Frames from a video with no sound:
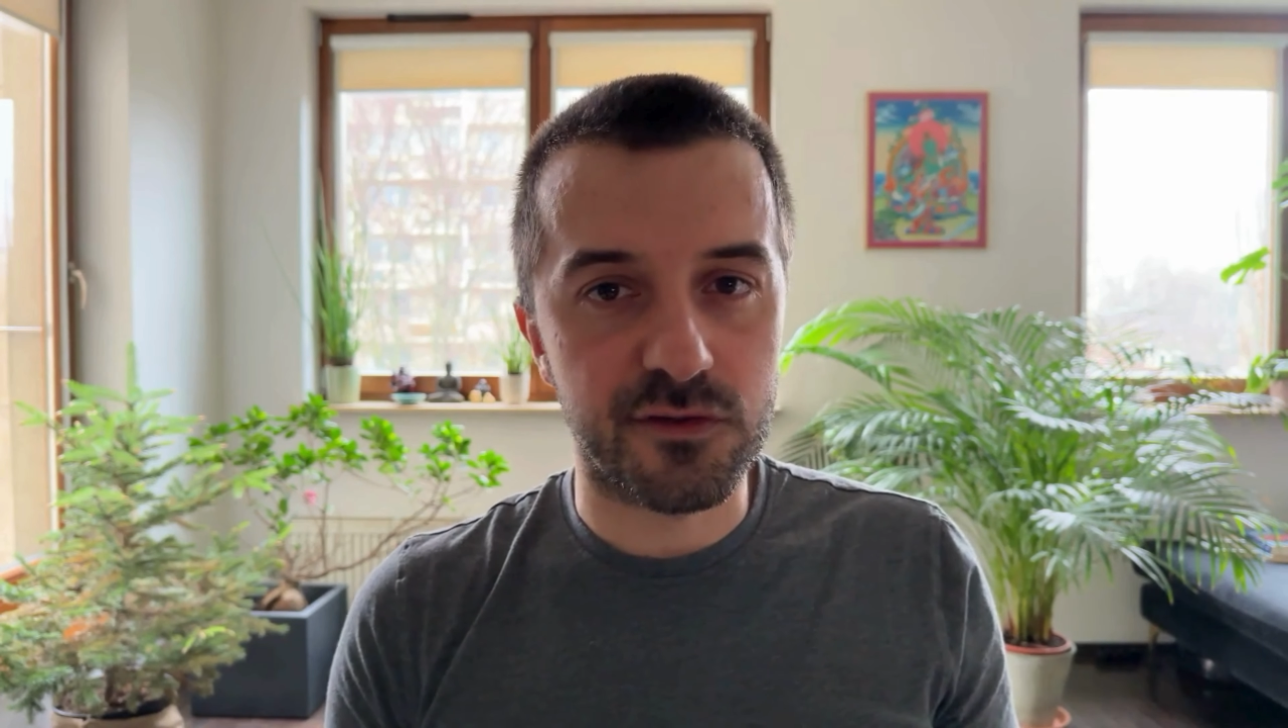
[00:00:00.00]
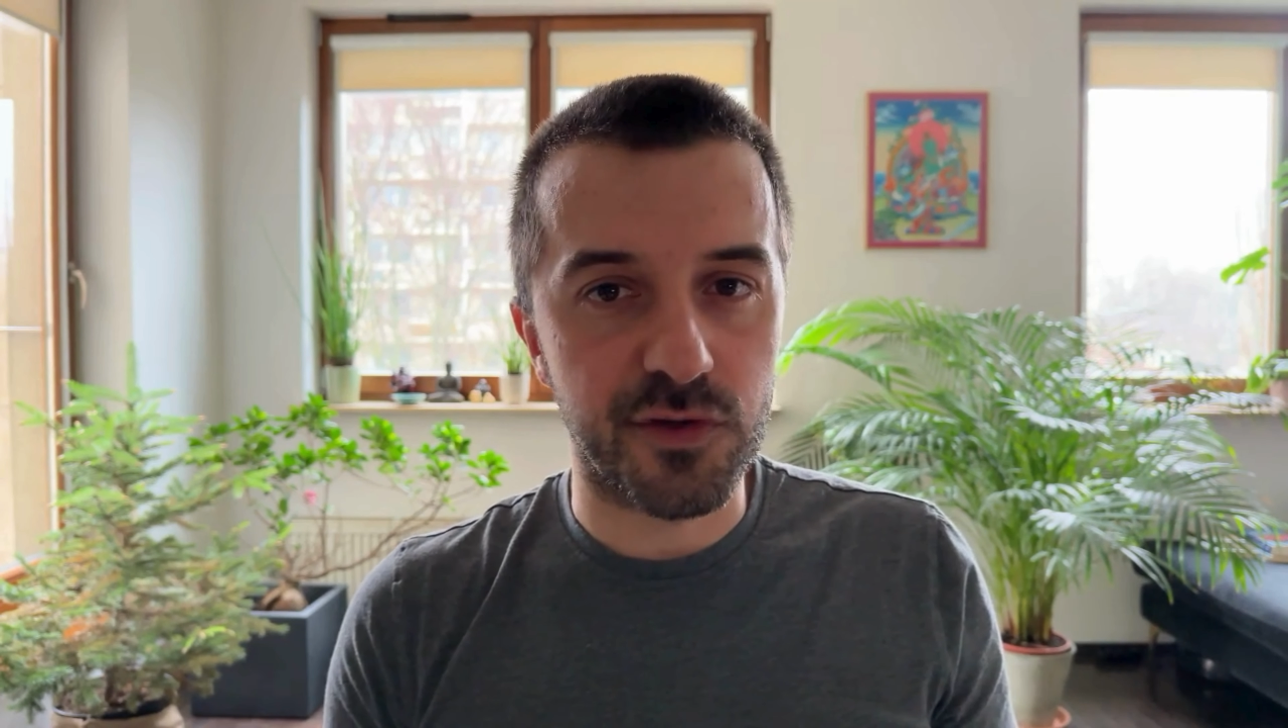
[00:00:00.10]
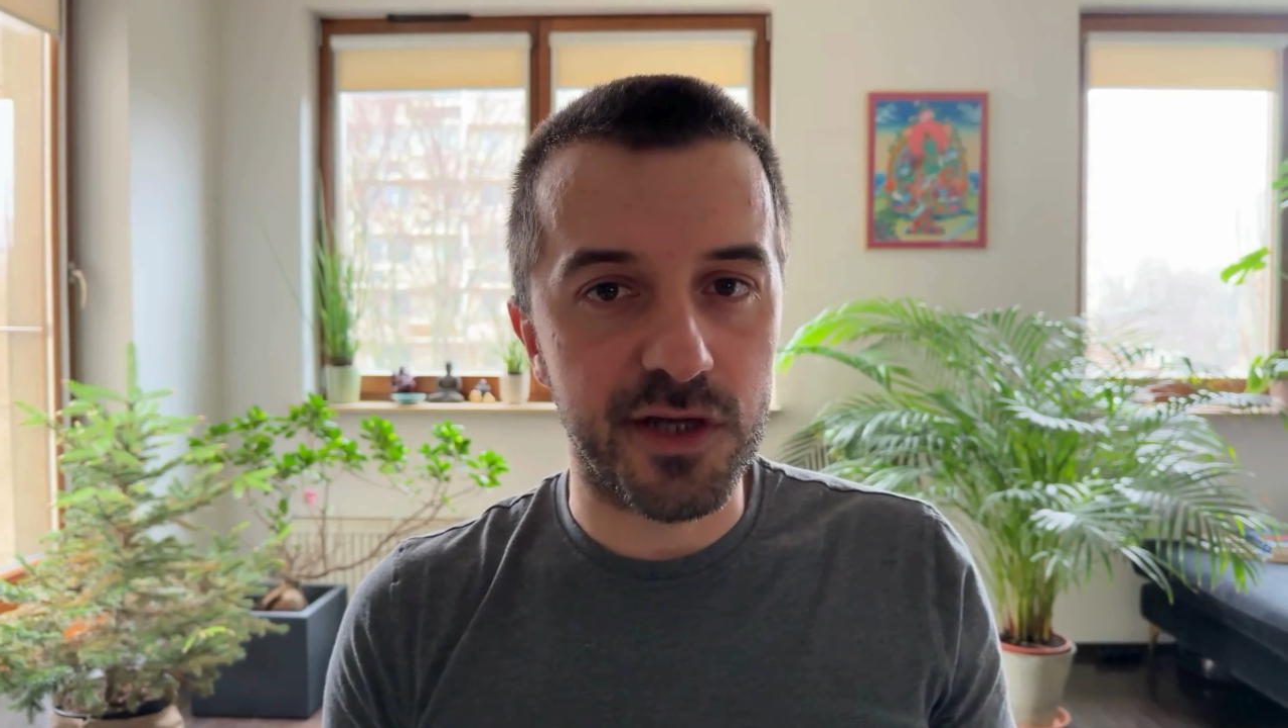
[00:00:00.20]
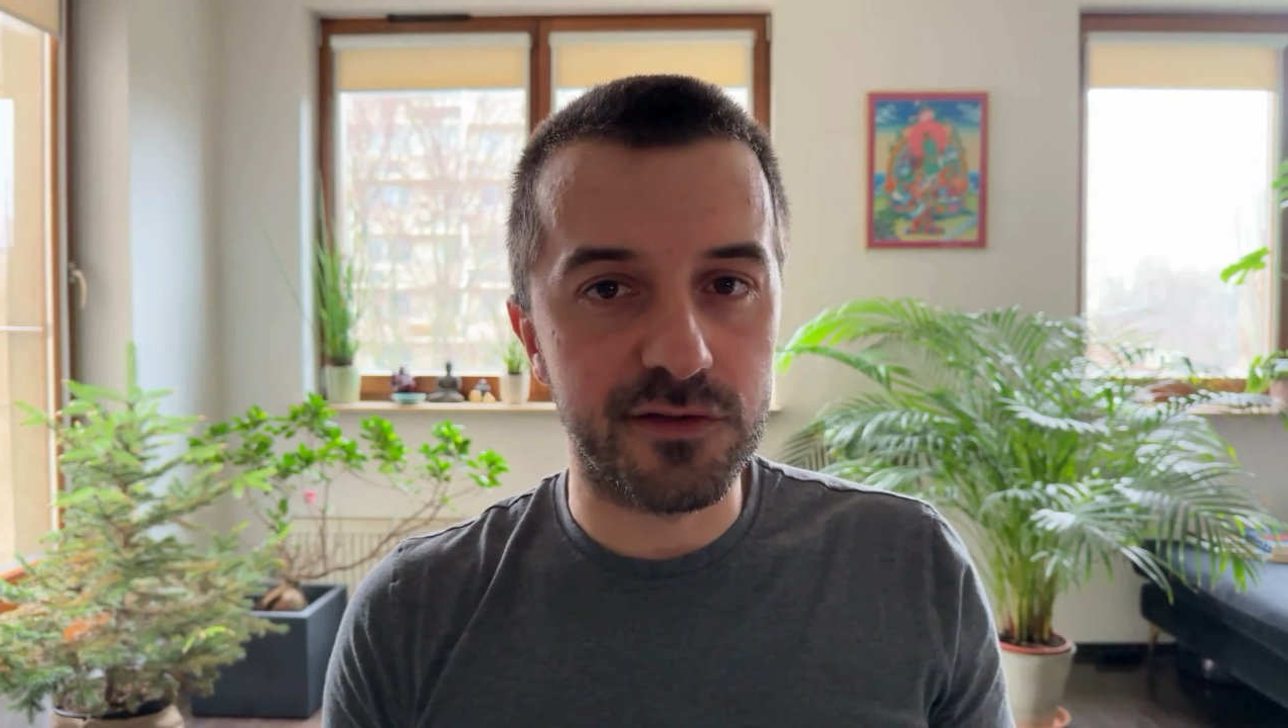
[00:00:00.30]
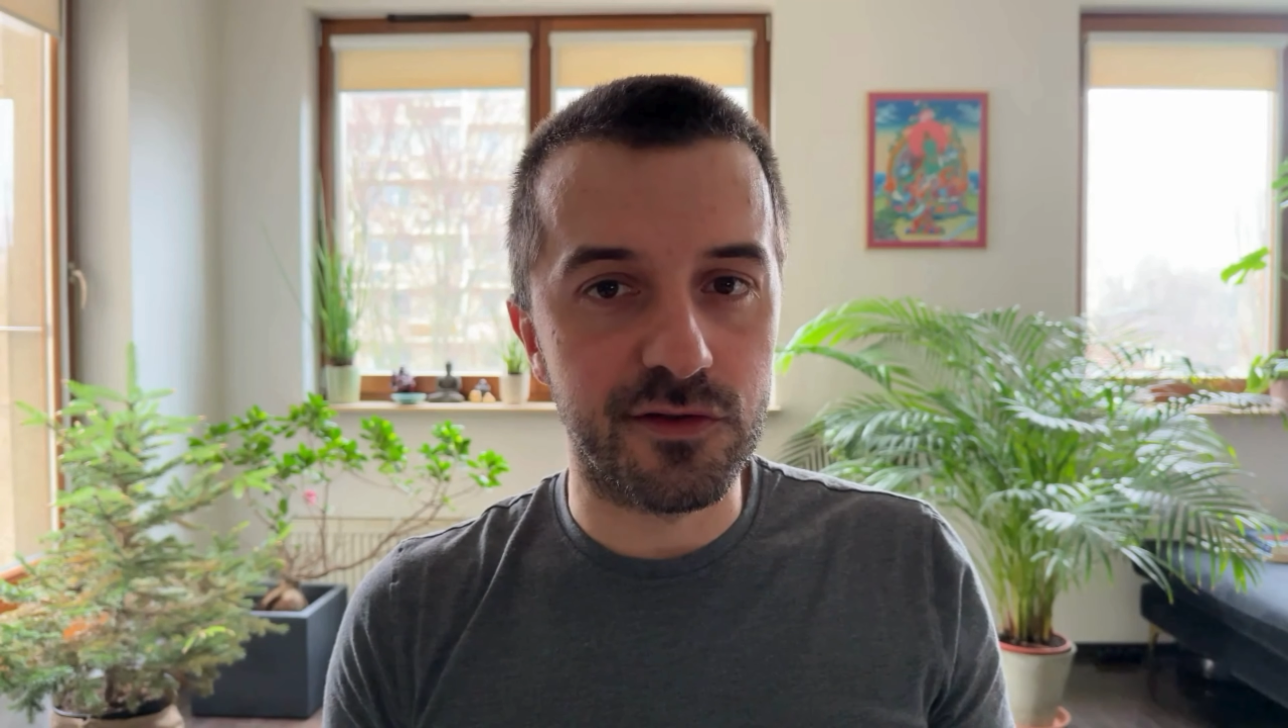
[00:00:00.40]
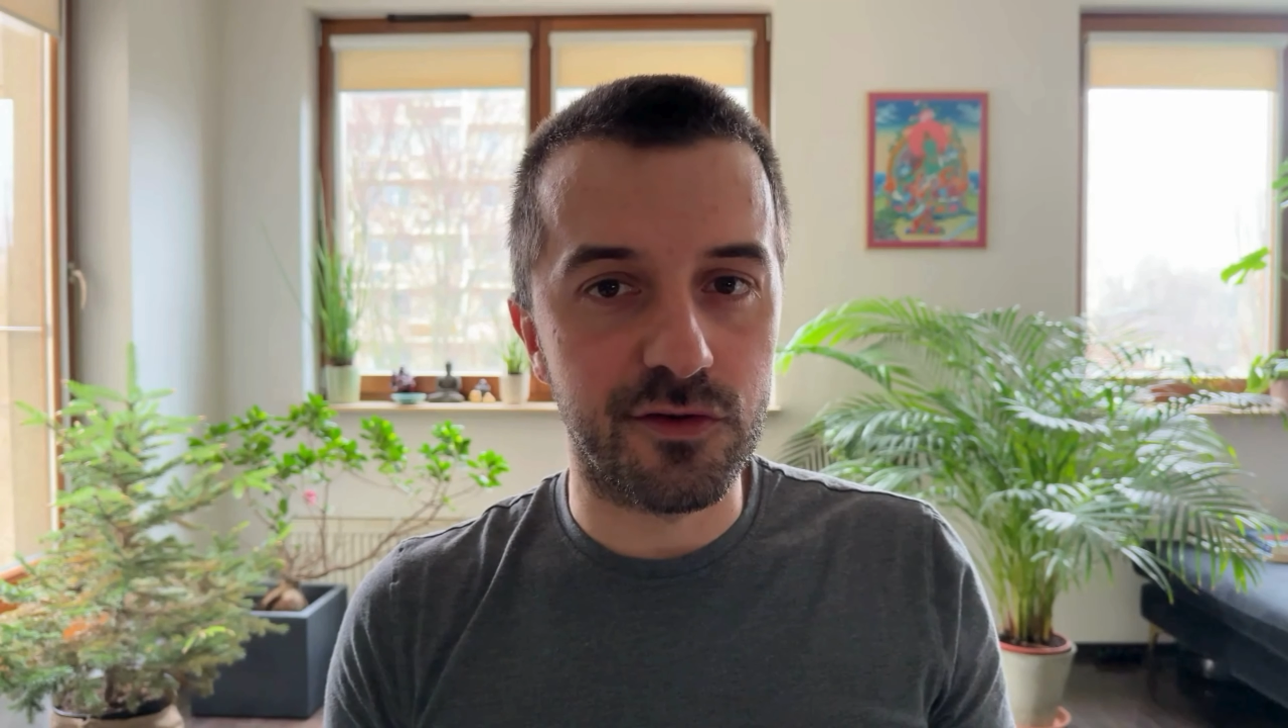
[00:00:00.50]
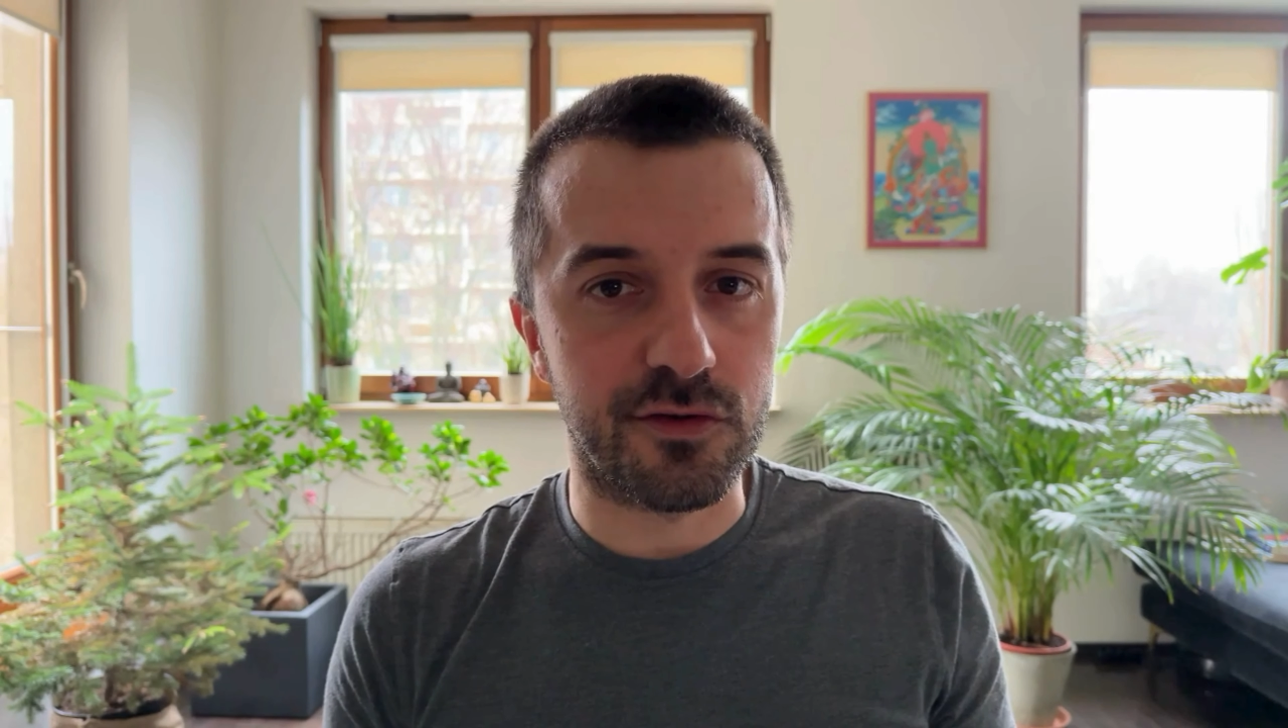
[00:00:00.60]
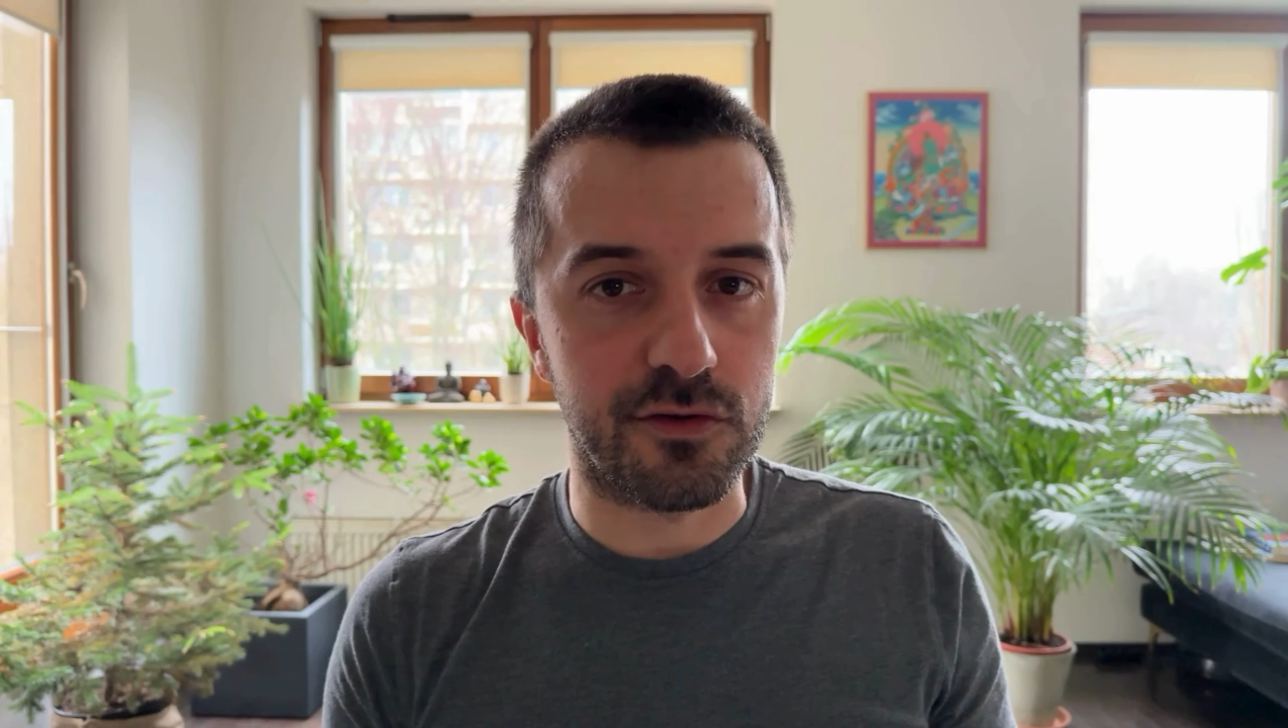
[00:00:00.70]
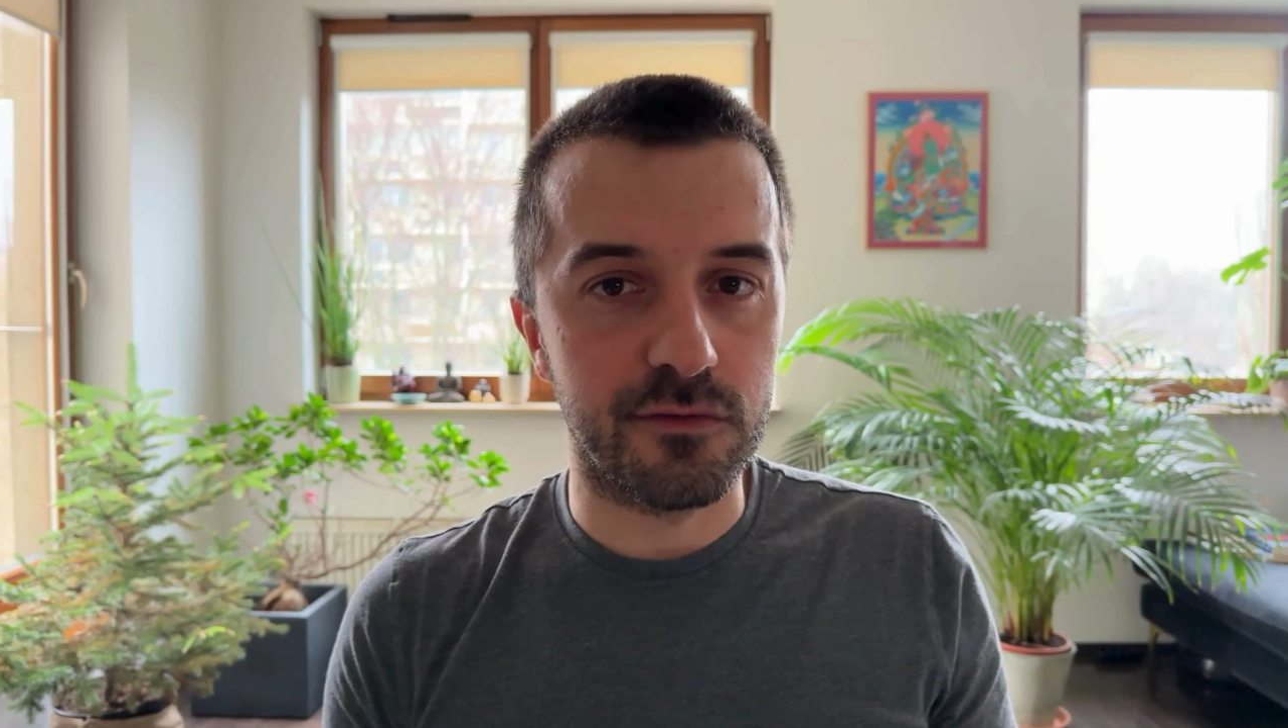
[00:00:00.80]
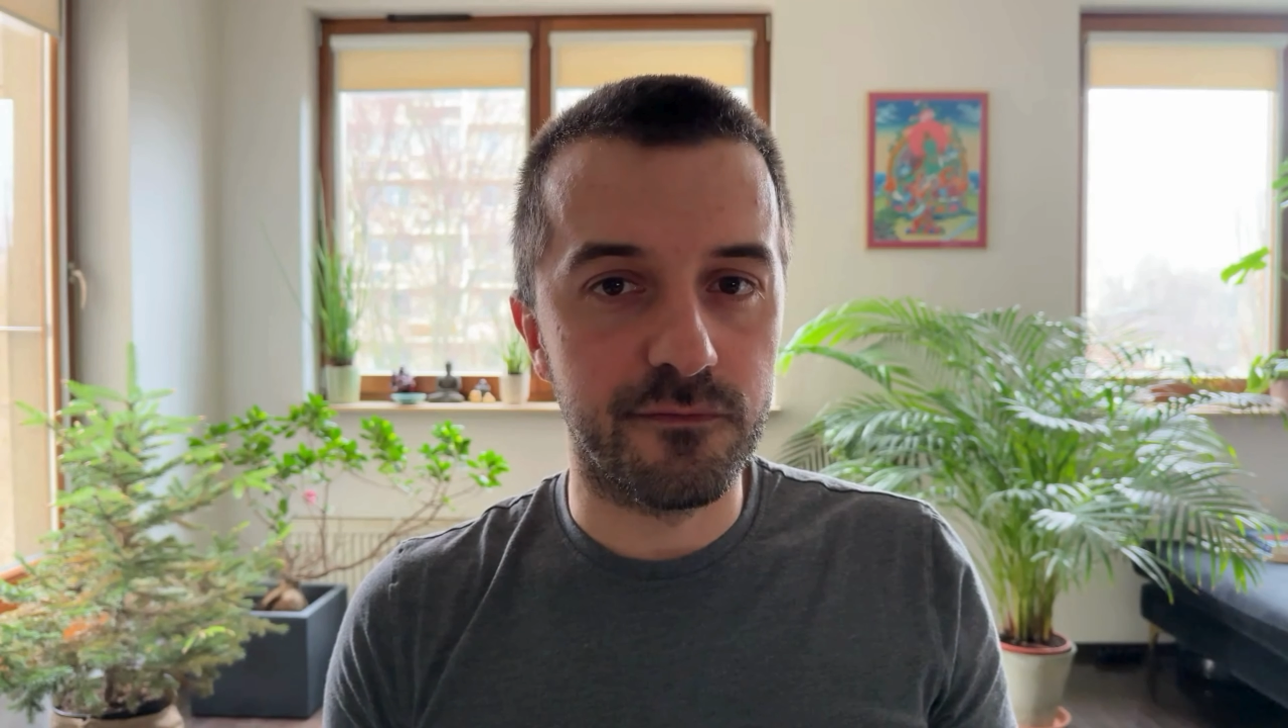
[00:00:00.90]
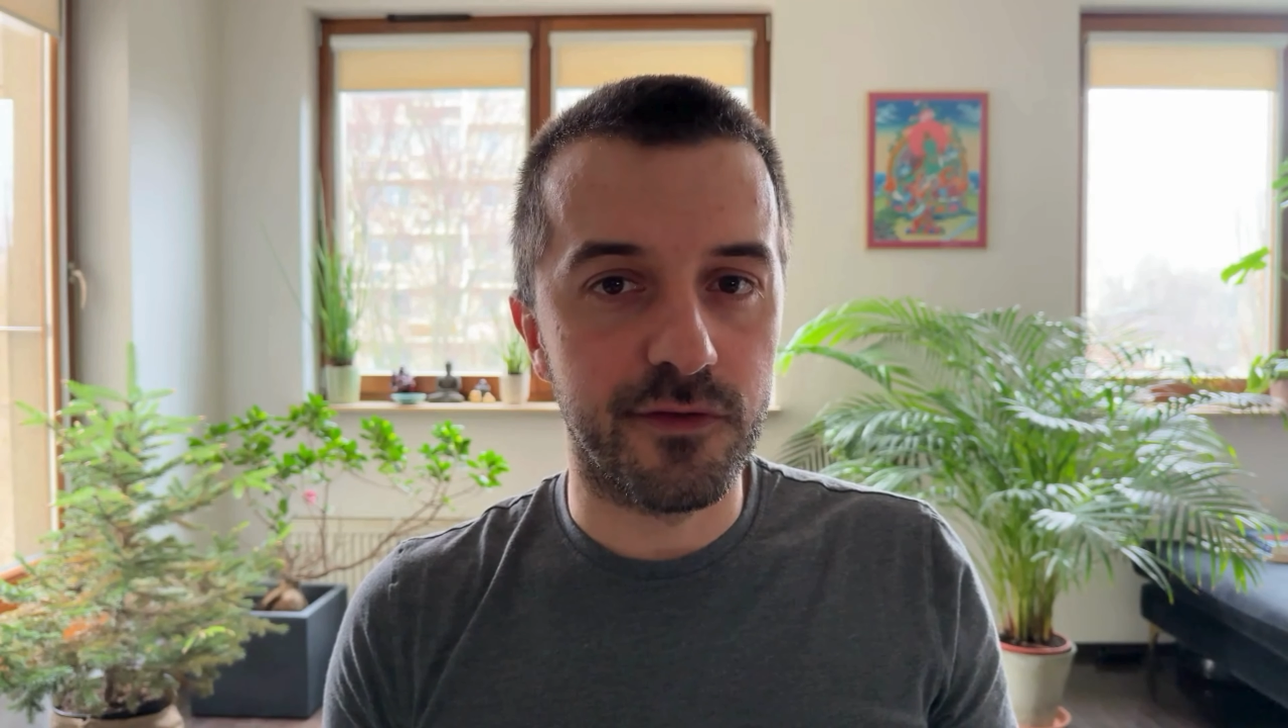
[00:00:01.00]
creating your